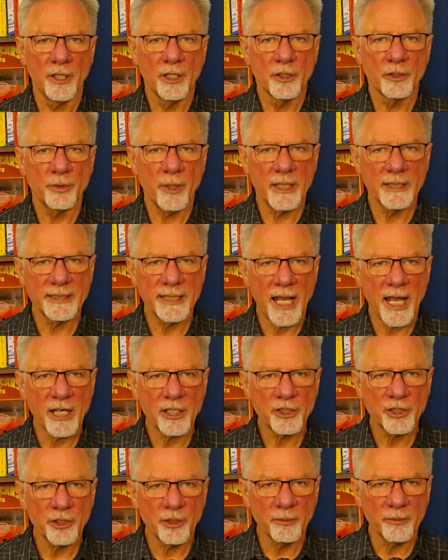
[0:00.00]

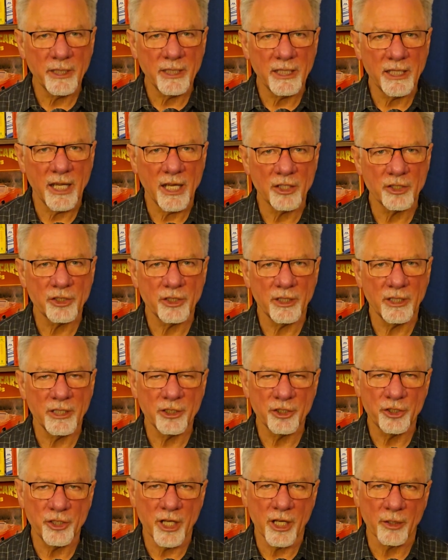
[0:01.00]
Transactional mediation
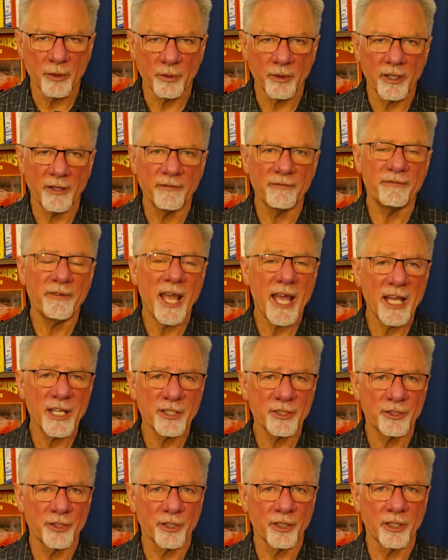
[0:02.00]
is generally
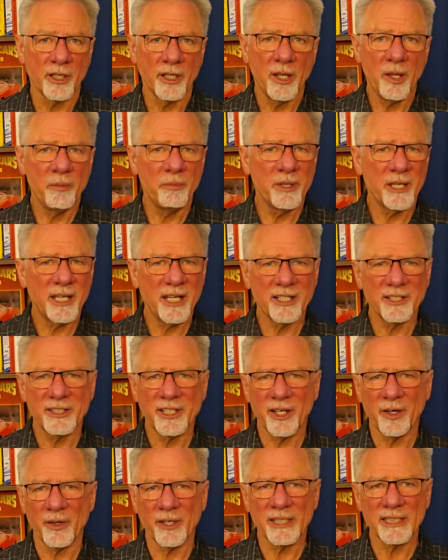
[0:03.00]
faster because
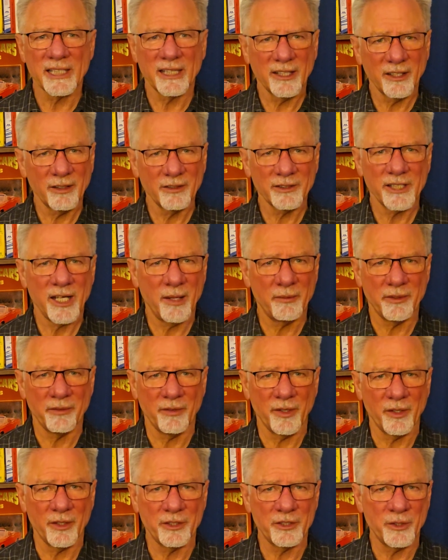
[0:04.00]
there is little time
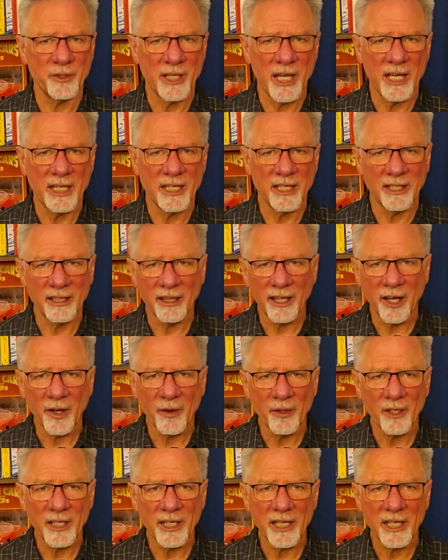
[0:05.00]
devoted to gaining
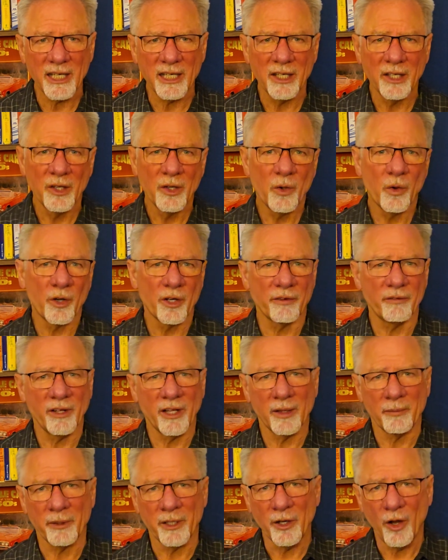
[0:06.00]
clarity or
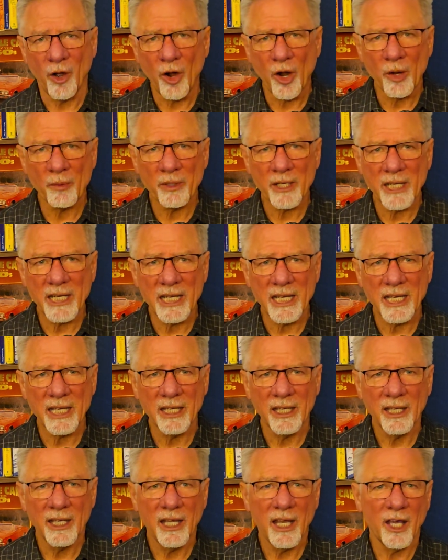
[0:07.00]
developing
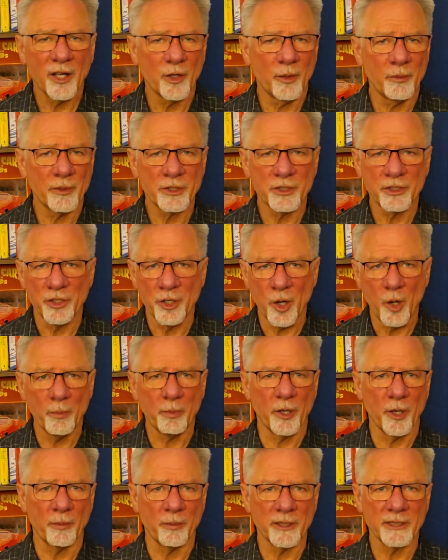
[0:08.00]
harmony and almost no
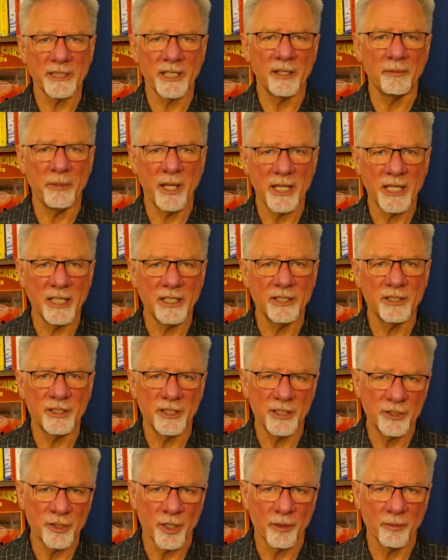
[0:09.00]
purpose in making
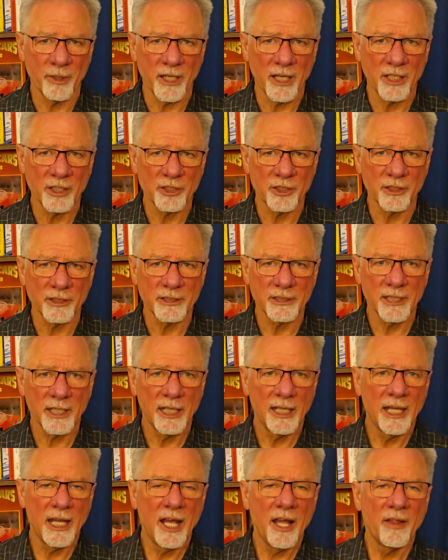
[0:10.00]
determinations.
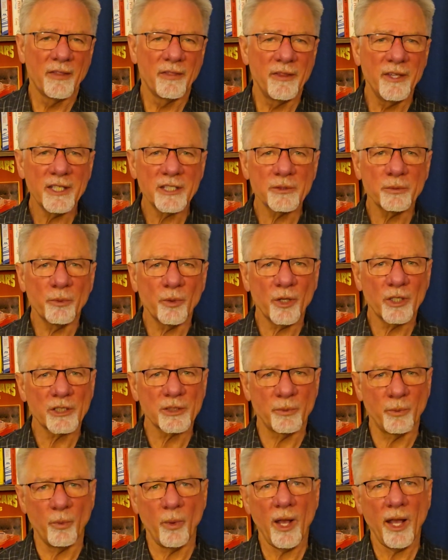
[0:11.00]
This
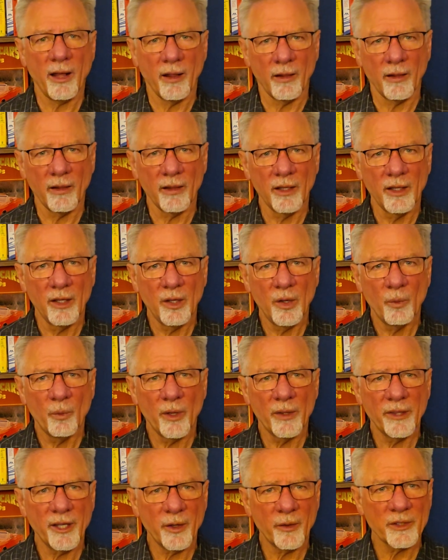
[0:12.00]
works well
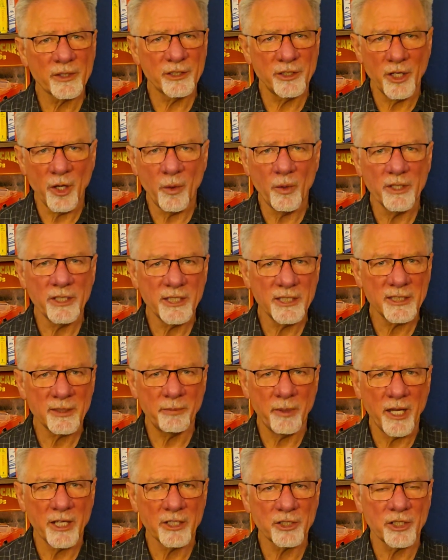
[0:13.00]
when there is no
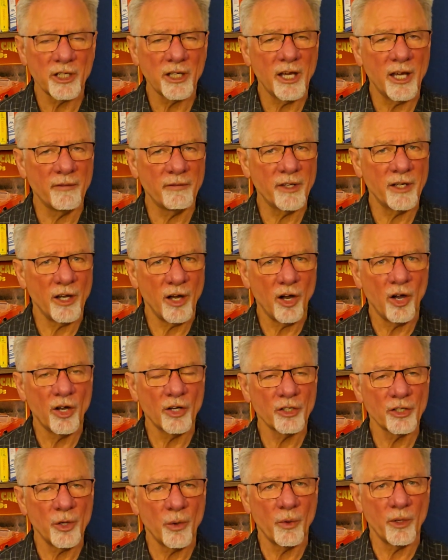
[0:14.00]
anticipation of an
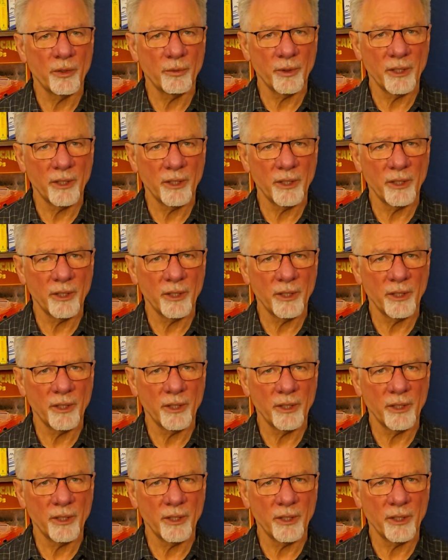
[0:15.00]
ongoing